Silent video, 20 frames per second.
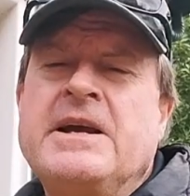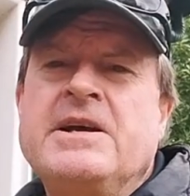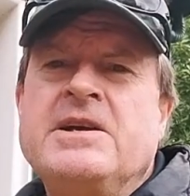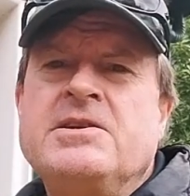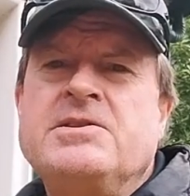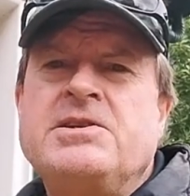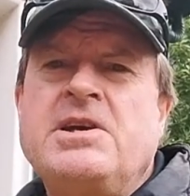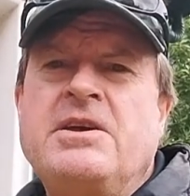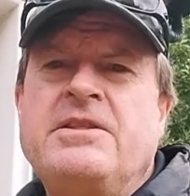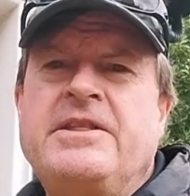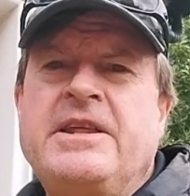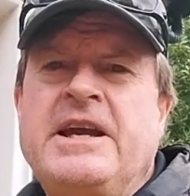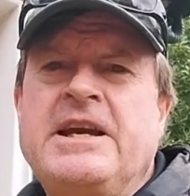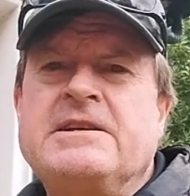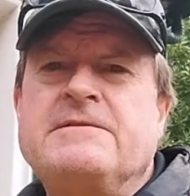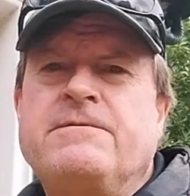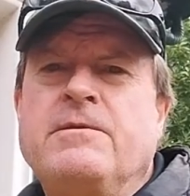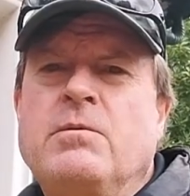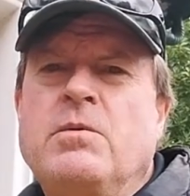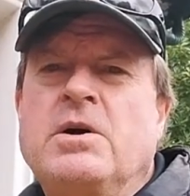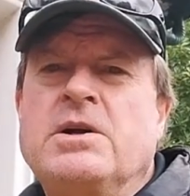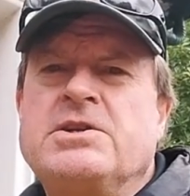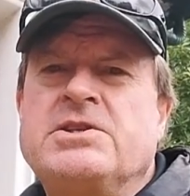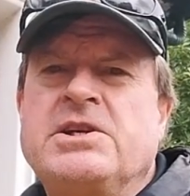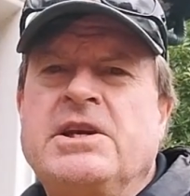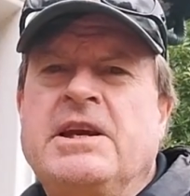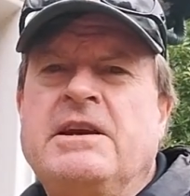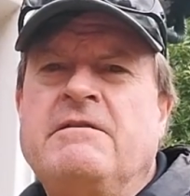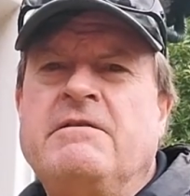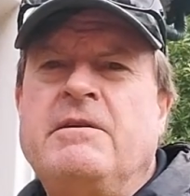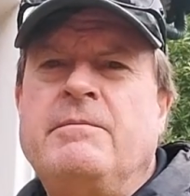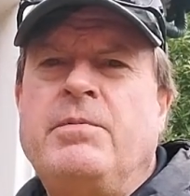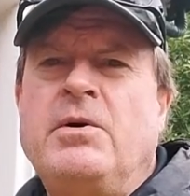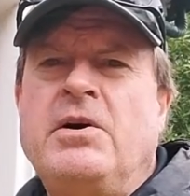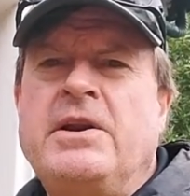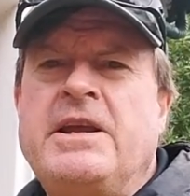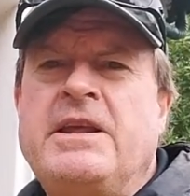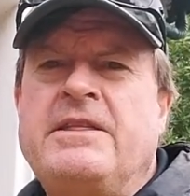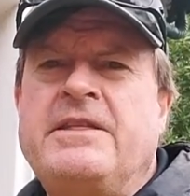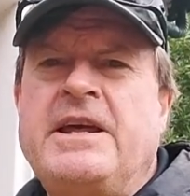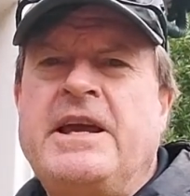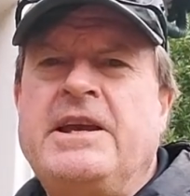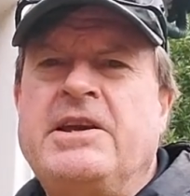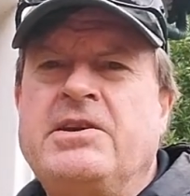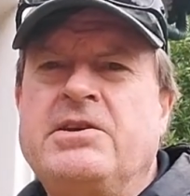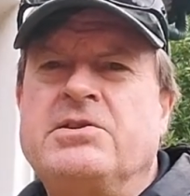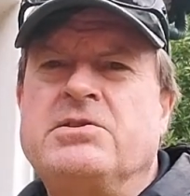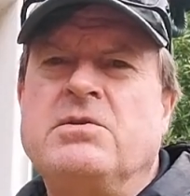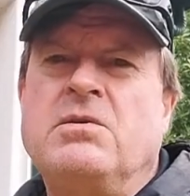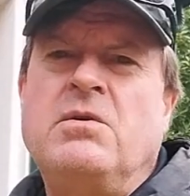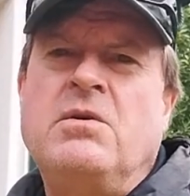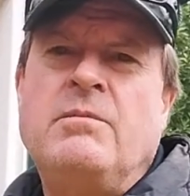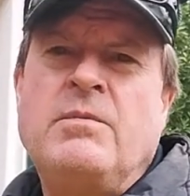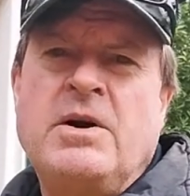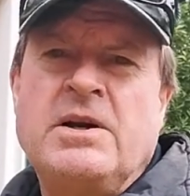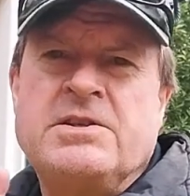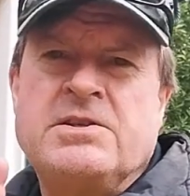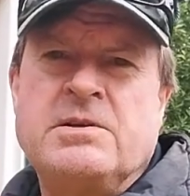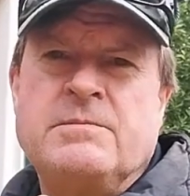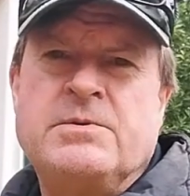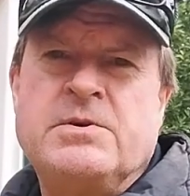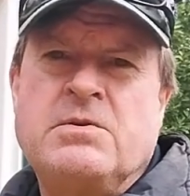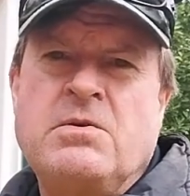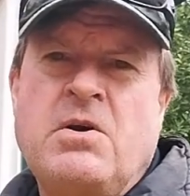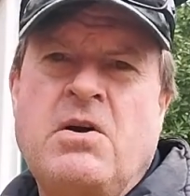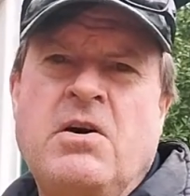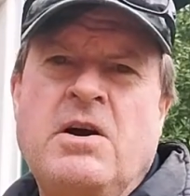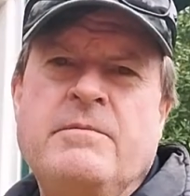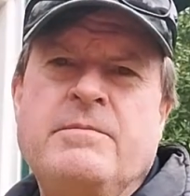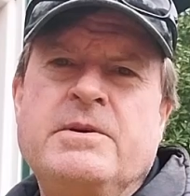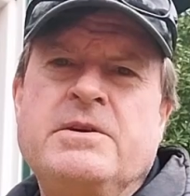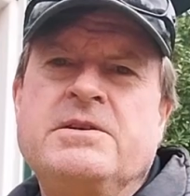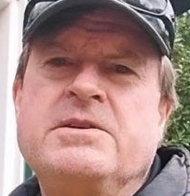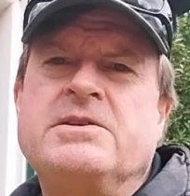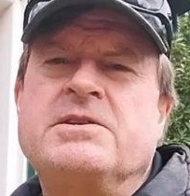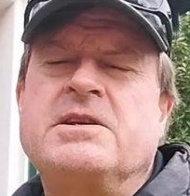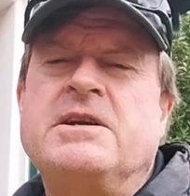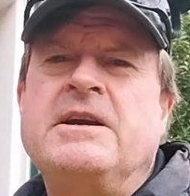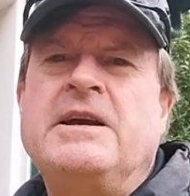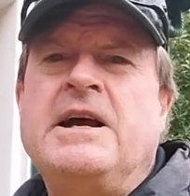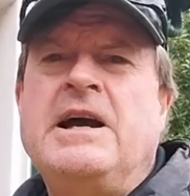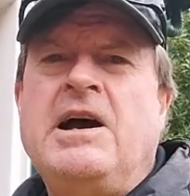So thanks for watching, everybody. Thank you to all my subscribers.